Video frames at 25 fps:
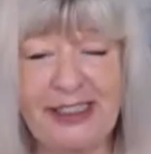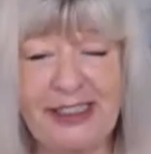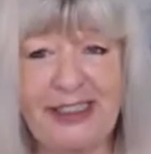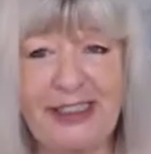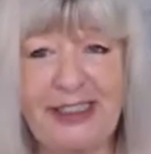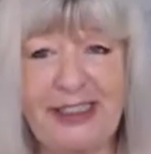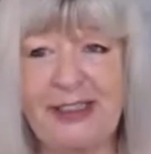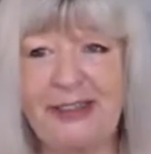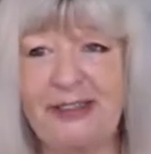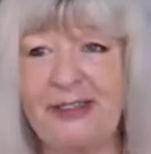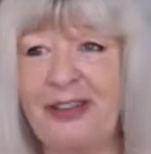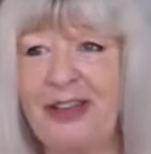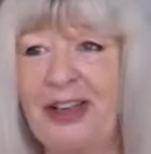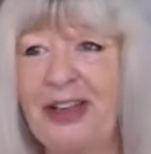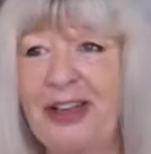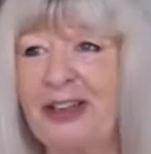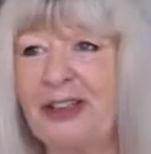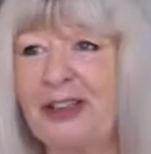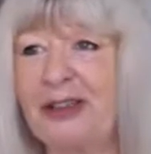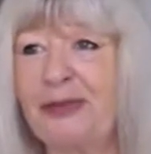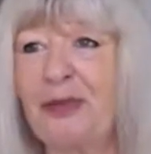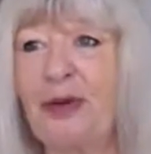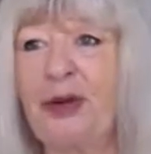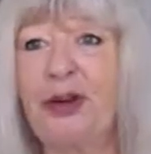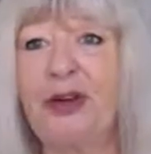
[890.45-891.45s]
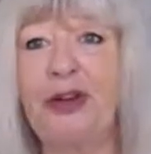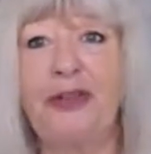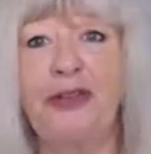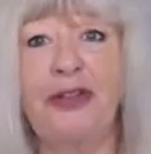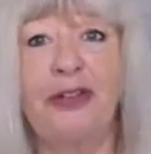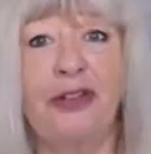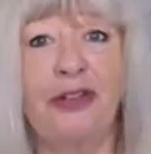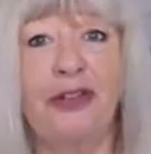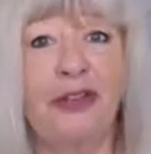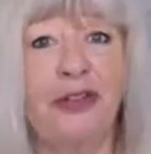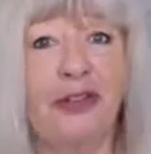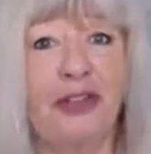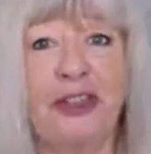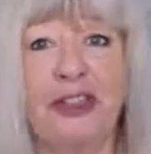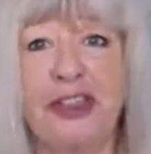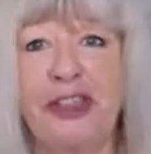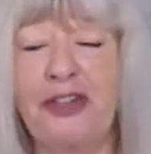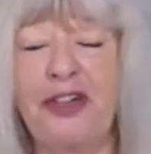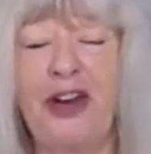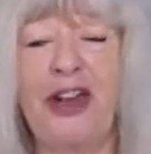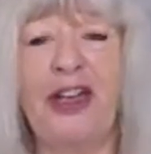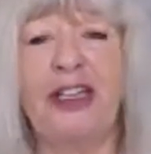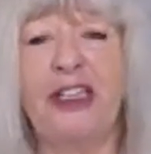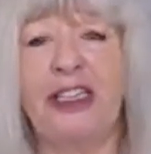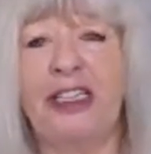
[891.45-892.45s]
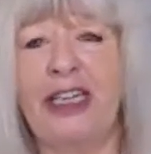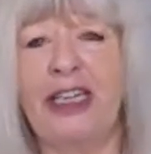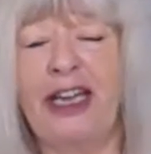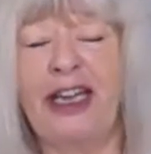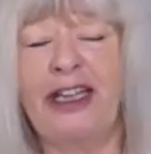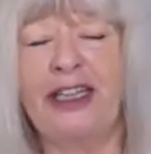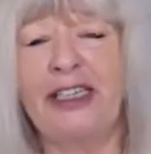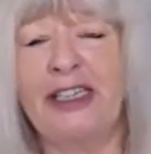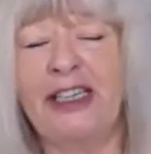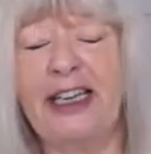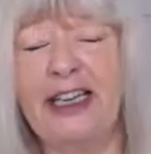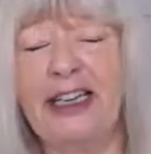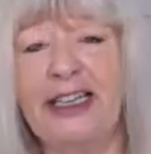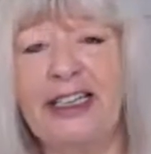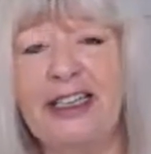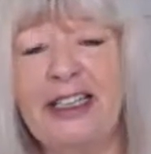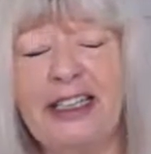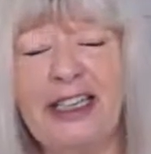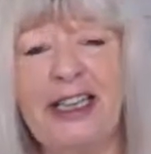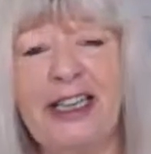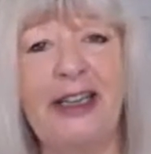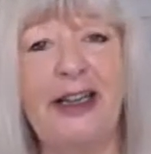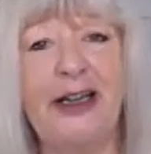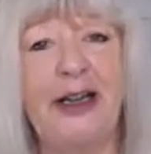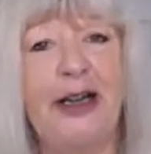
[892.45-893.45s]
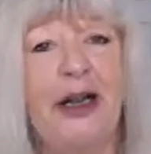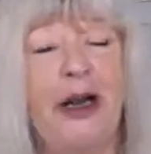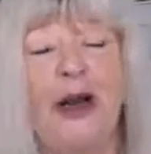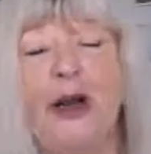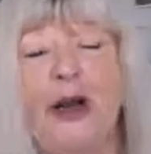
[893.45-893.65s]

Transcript: It's wonderful for stress and anxiety.